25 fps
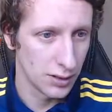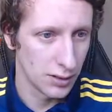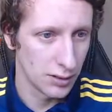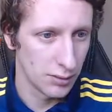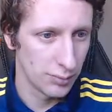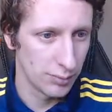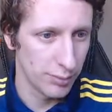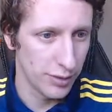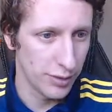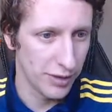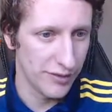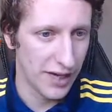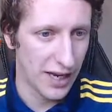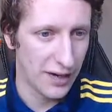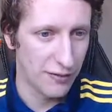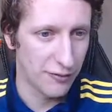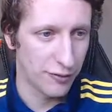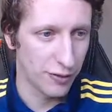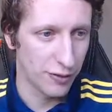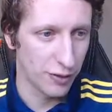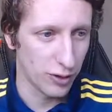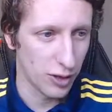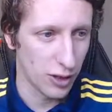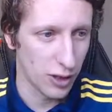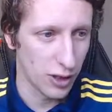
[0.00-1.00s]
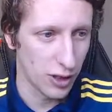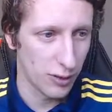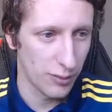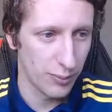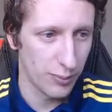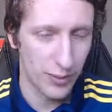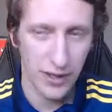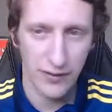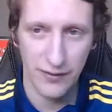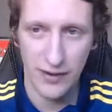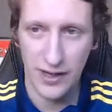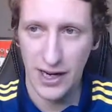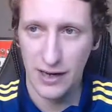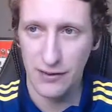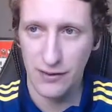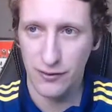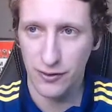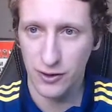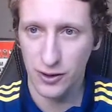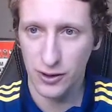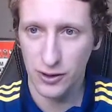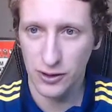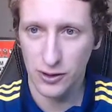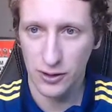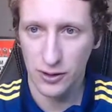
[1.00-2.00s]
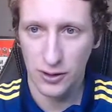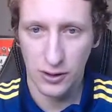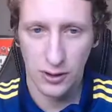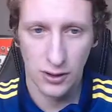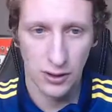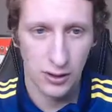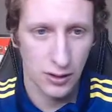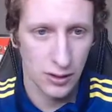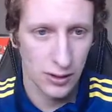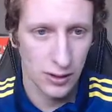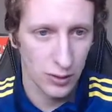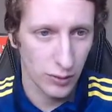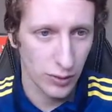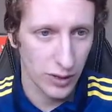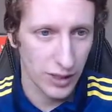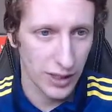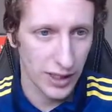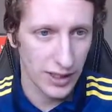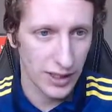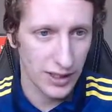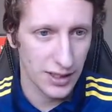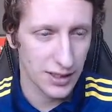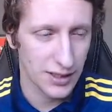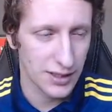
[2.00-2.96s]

Bit of an handful, though. Bit of an handful. We need to